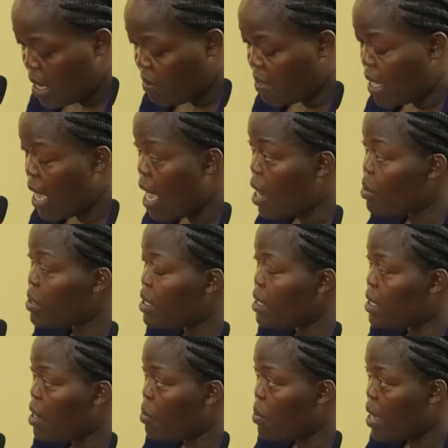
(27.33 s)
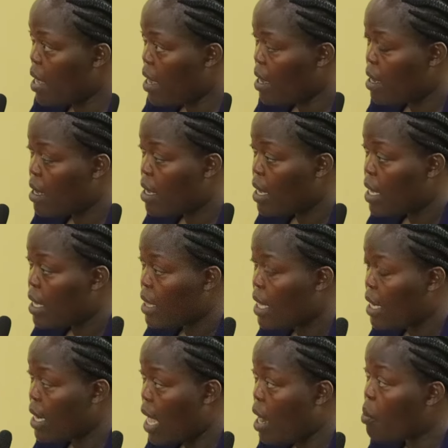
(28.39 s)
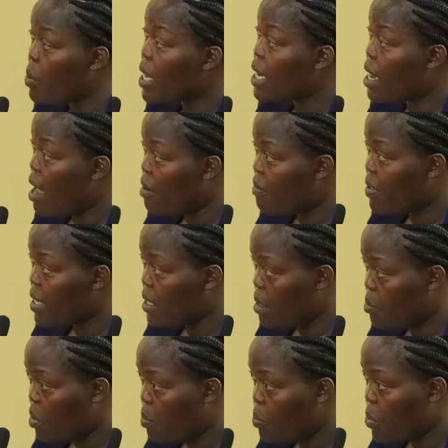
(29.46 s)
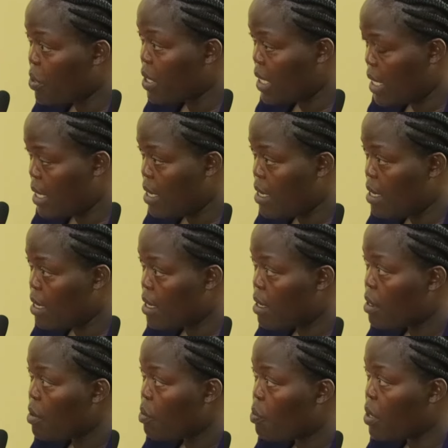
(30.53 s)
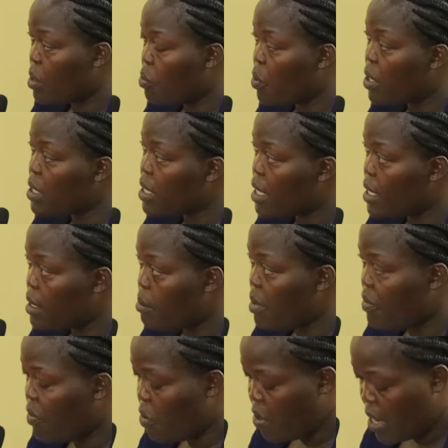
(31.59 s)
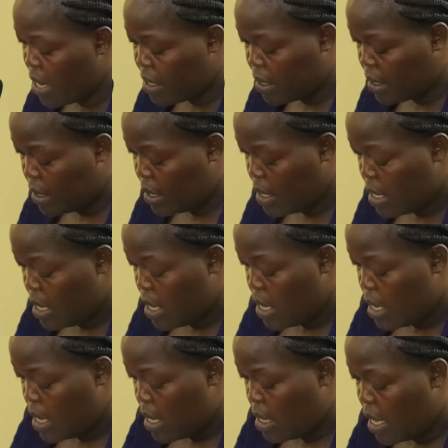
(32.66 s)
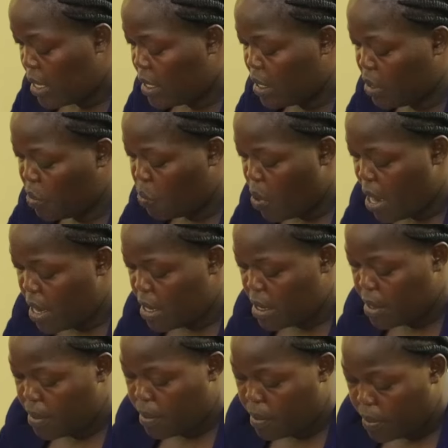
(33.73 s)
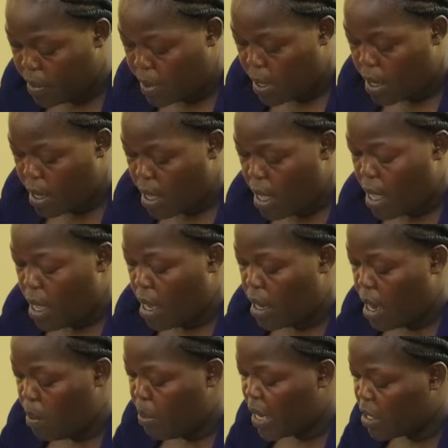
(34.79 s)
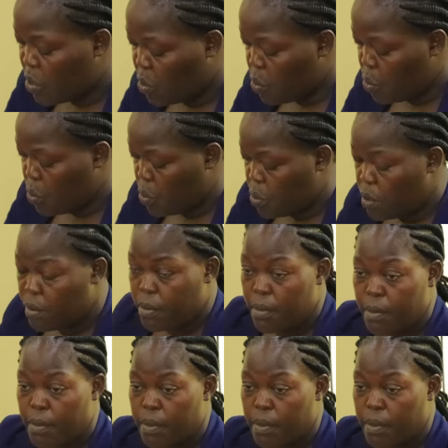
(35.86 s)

If the House is aware, then are we comfortable proceeding with what is before us? That is one. Number two,